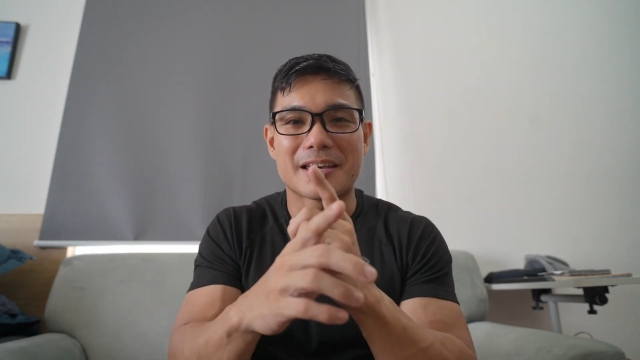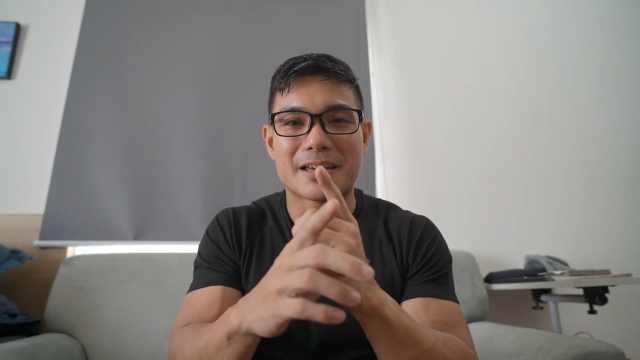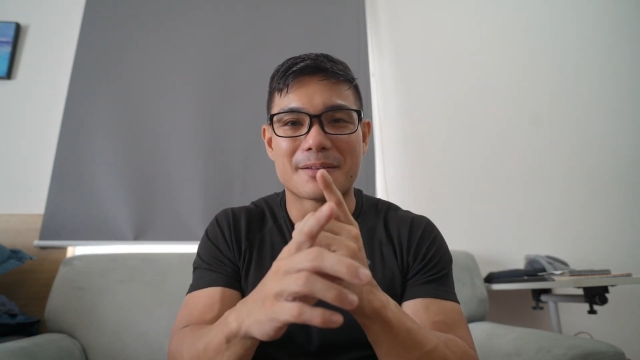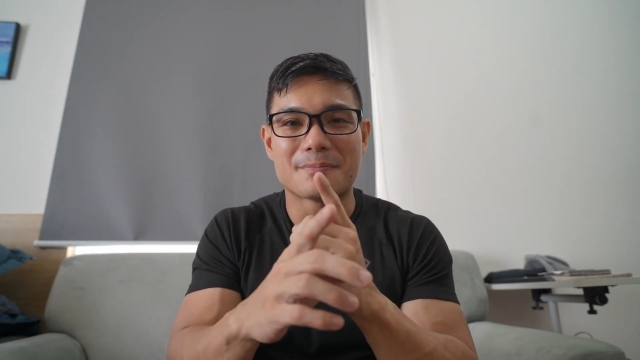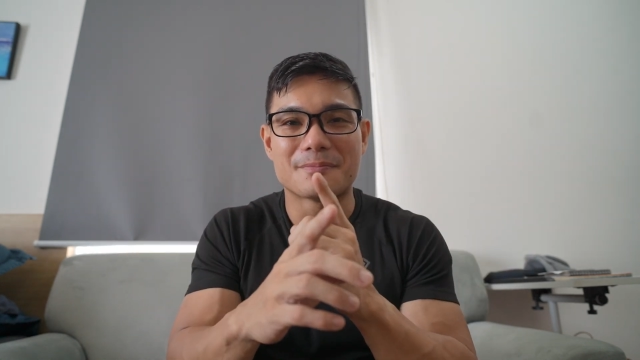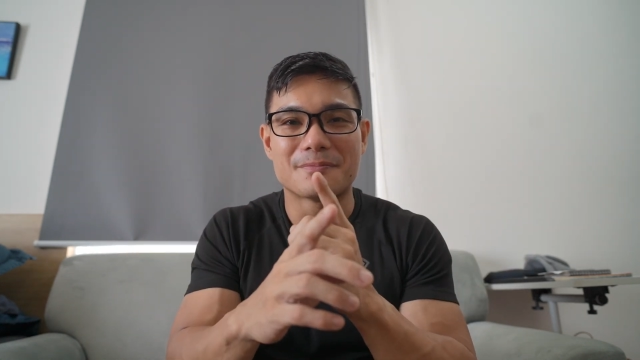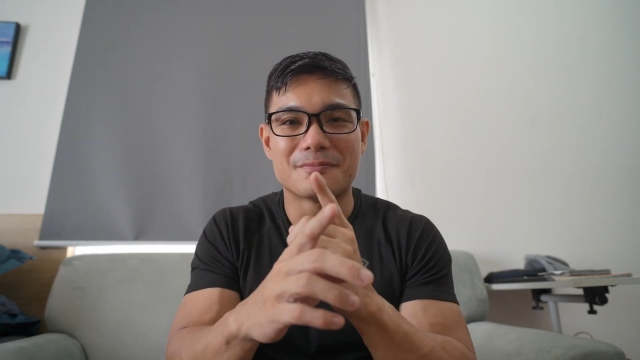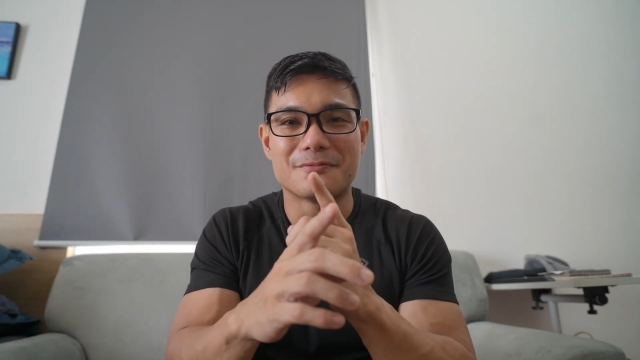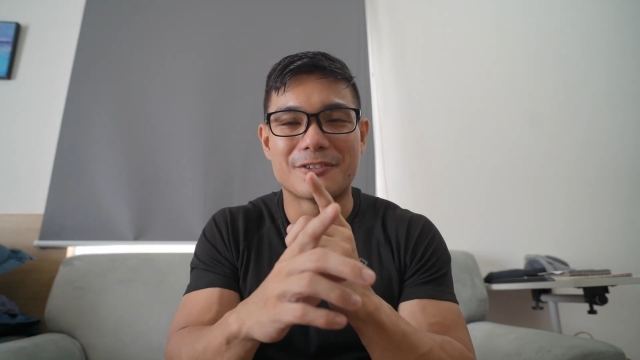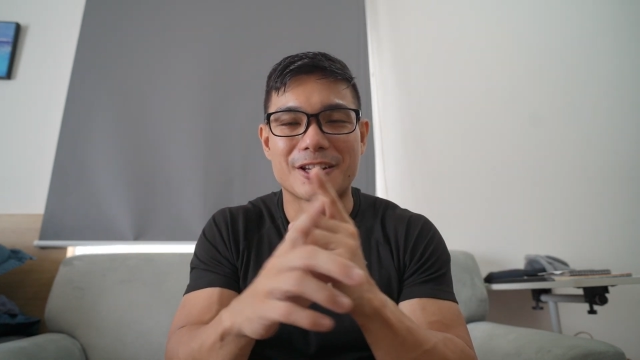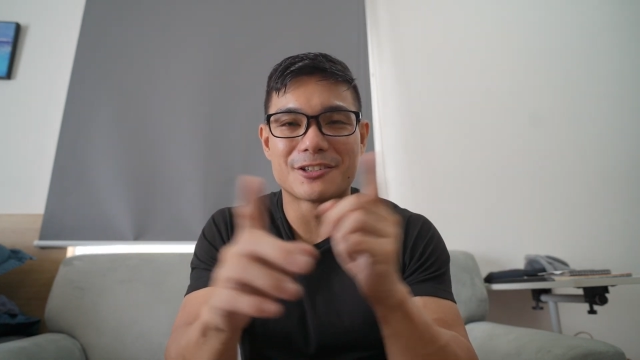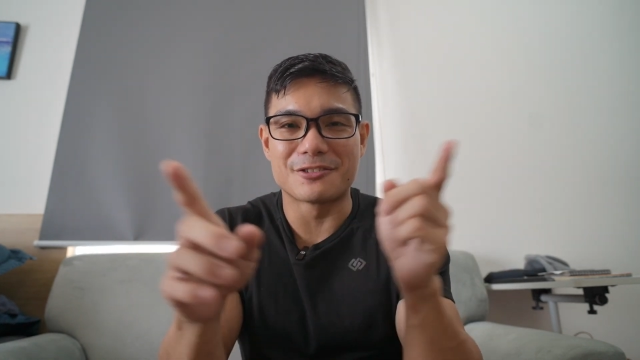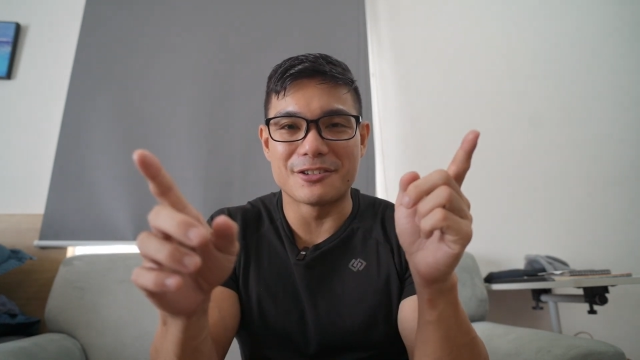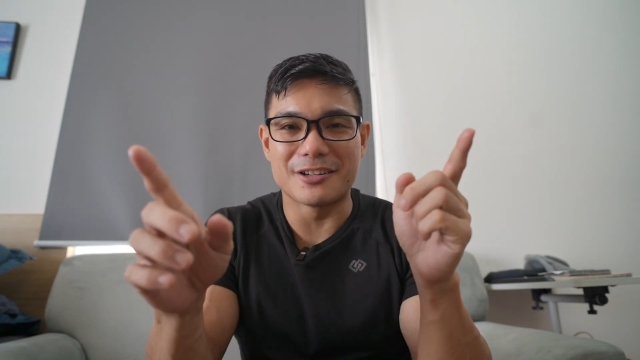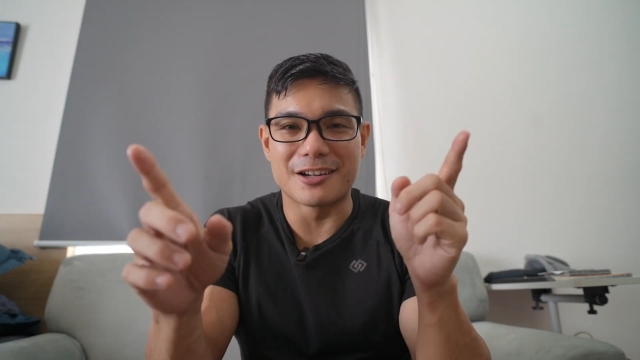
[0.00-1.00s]
am
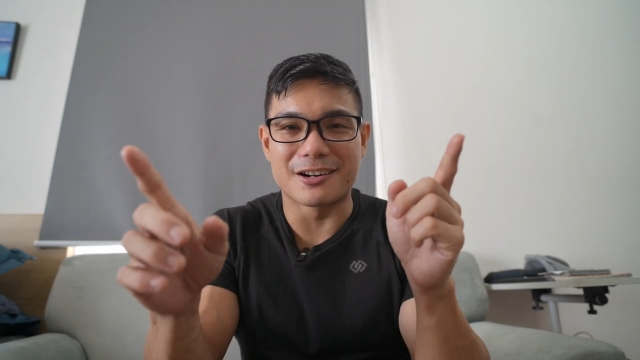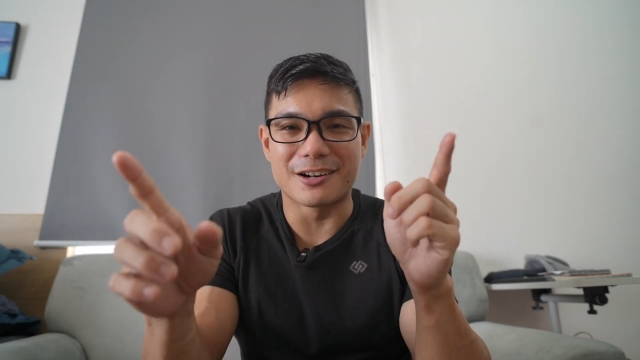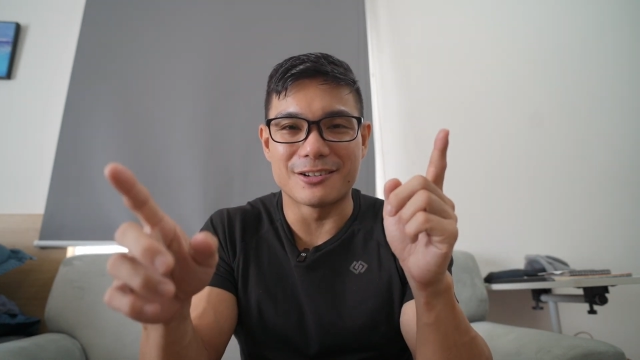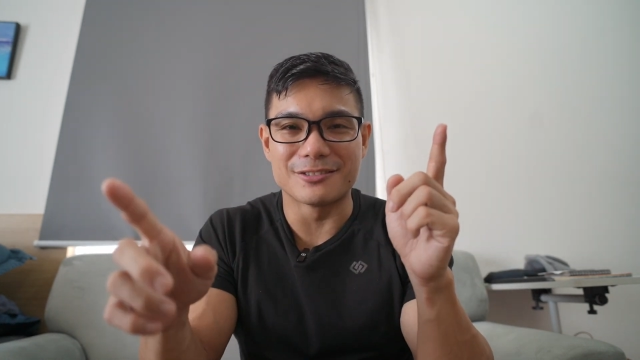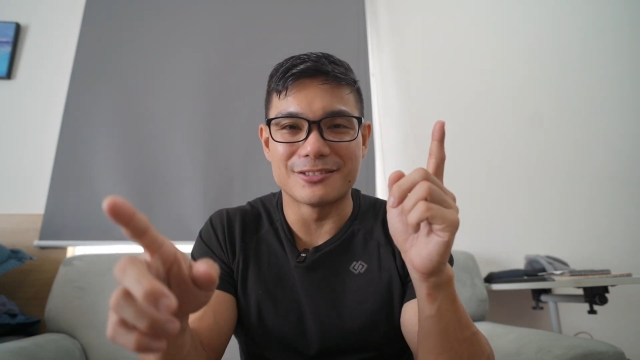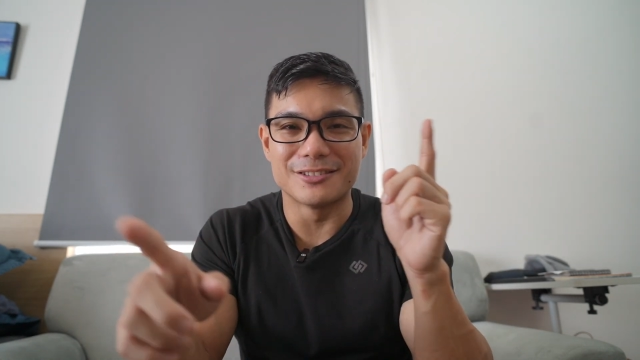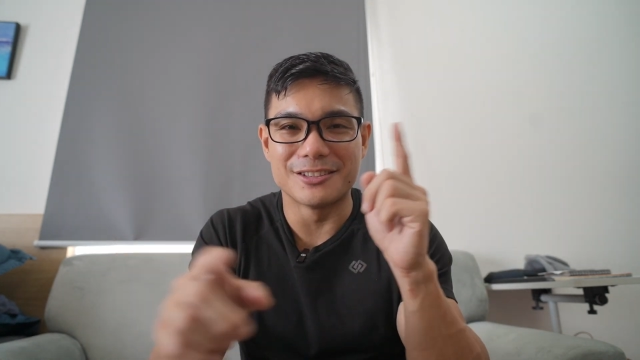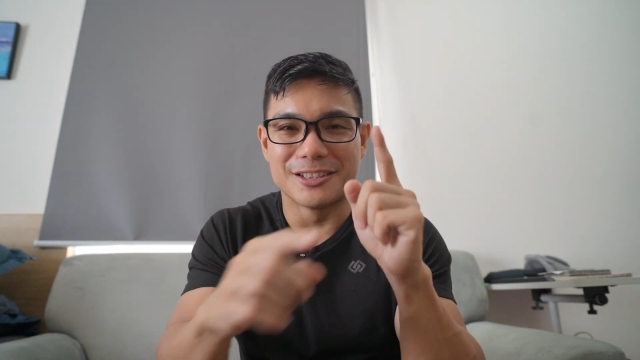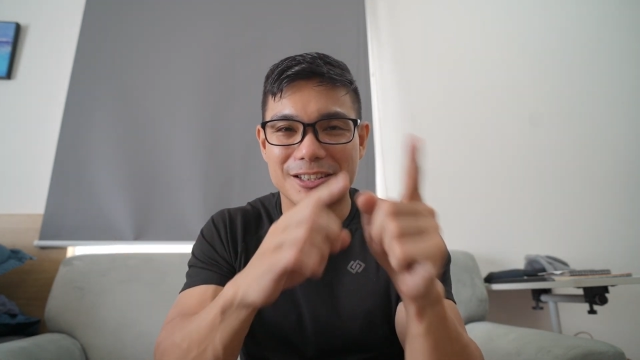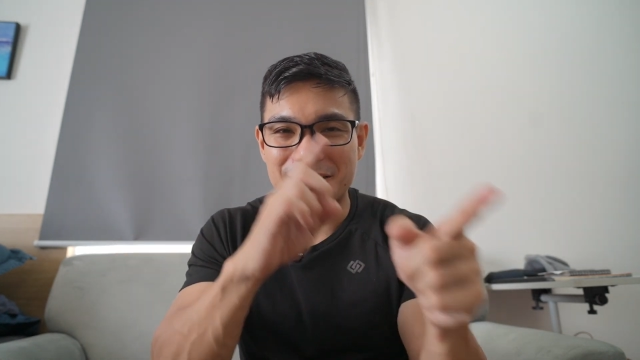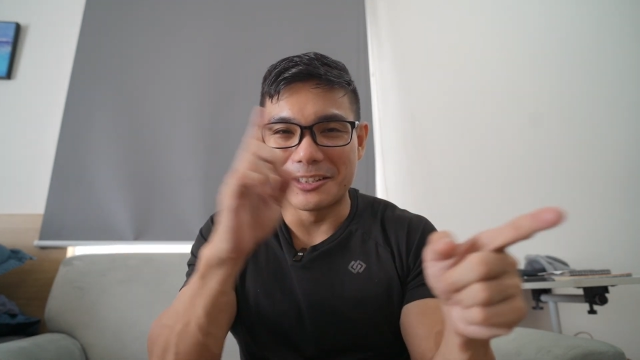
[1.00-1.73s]
venturing around